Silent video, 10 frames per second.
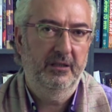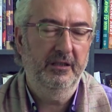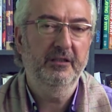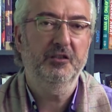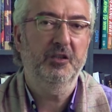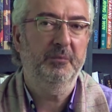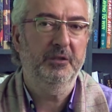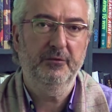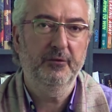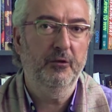Leadership
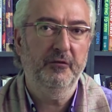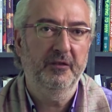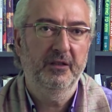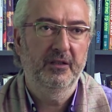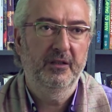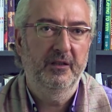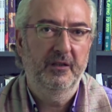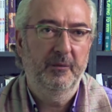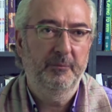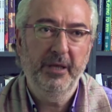is full of
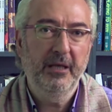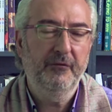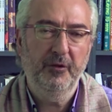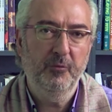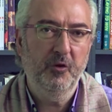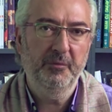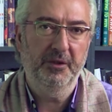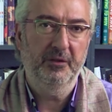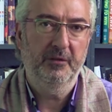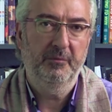painful
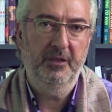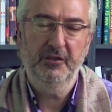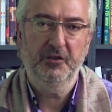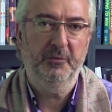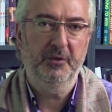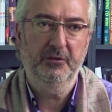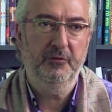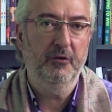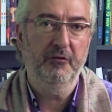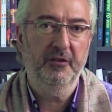moments. Leadership is
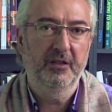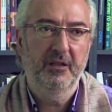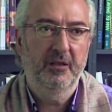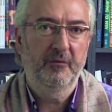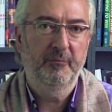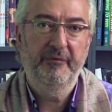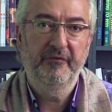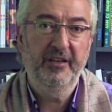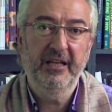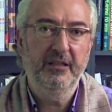full of
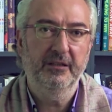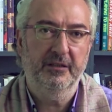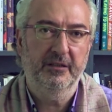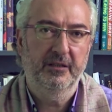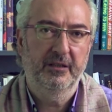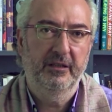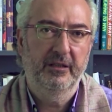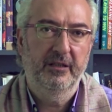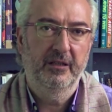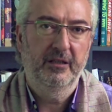failure.
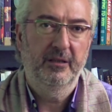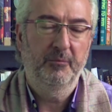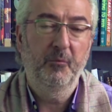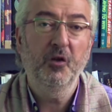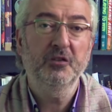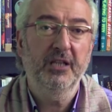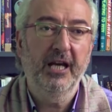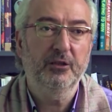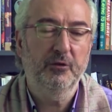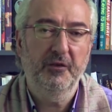Most
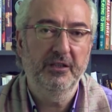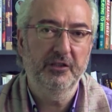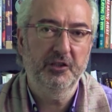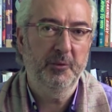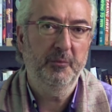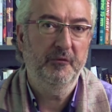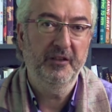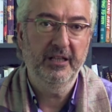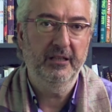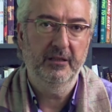acts of leadership
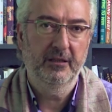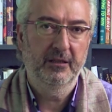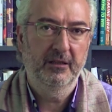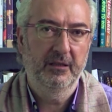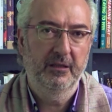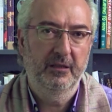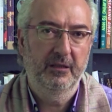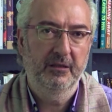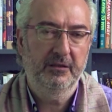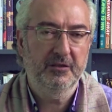fail.
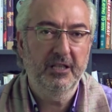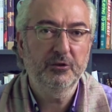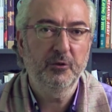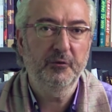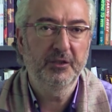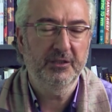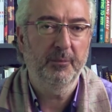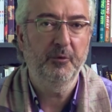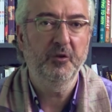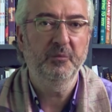There's lots of
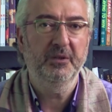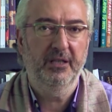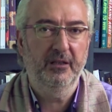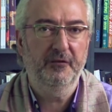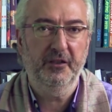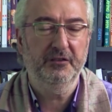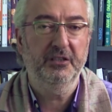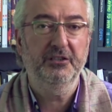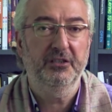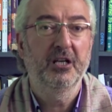disappointment and
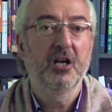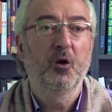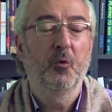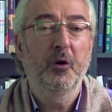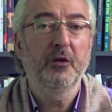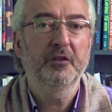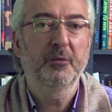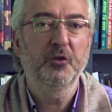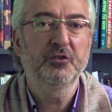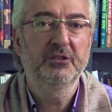frustration. One of
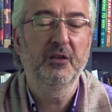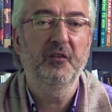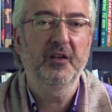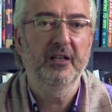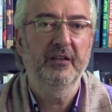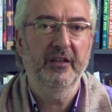the most difficult